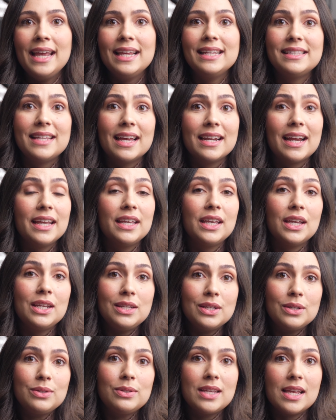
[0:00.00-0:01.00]
is that I
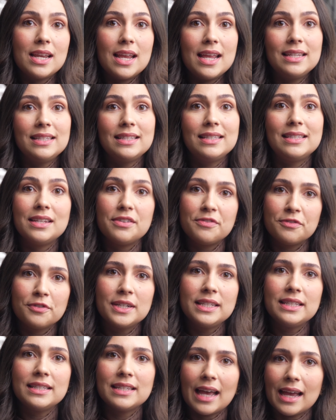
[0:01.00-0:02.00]
can use it in
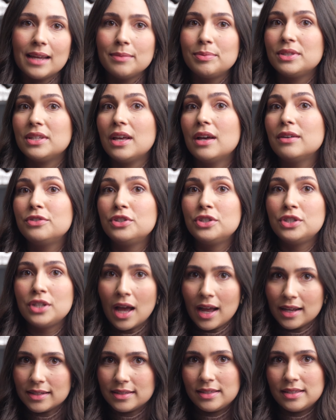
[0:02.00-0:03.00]
different types of
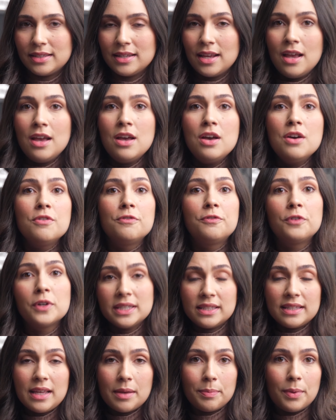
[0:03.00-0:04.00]
shots. For
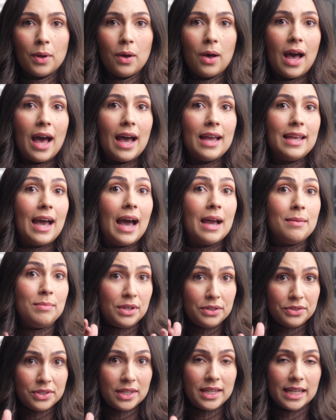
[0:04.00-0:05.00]
example, I'm
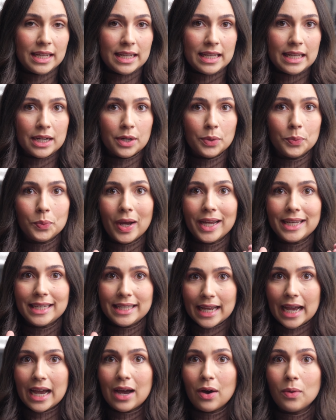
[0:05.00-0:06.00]
using it here right
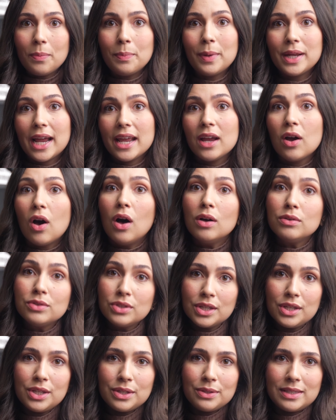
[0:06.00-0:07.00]
now, but I
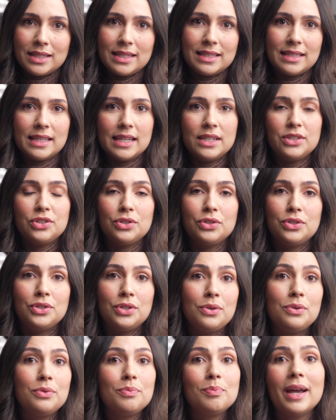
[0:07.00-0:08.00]
also use this lens to
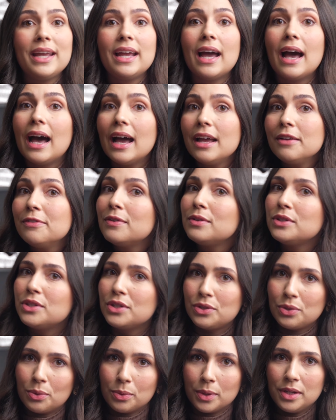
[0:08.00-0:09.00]
shoot my iPhone
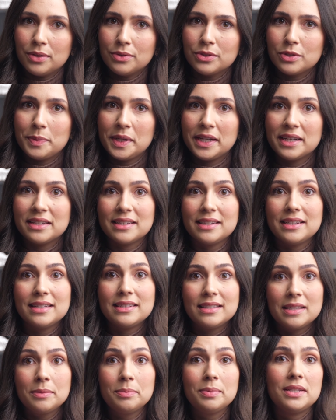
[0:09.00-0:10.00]
tutorials because I
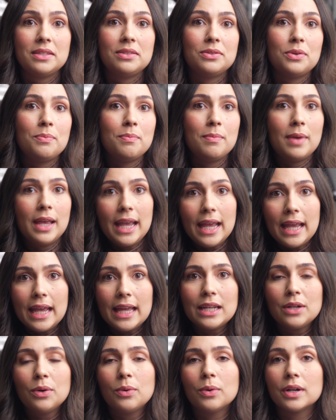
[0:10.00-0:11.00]
can simply zoom
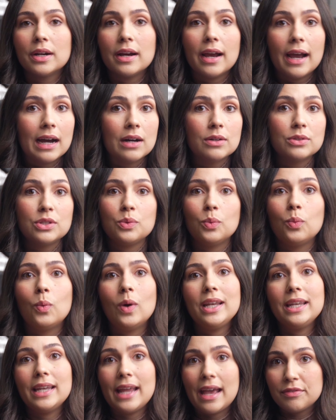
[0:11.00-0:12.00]
in or out
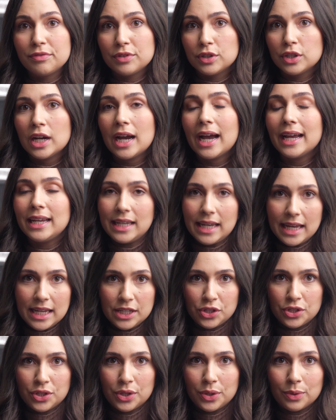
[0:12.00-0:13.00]
whenever I
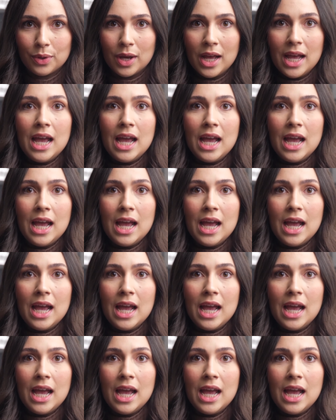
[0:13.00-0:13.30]
need to.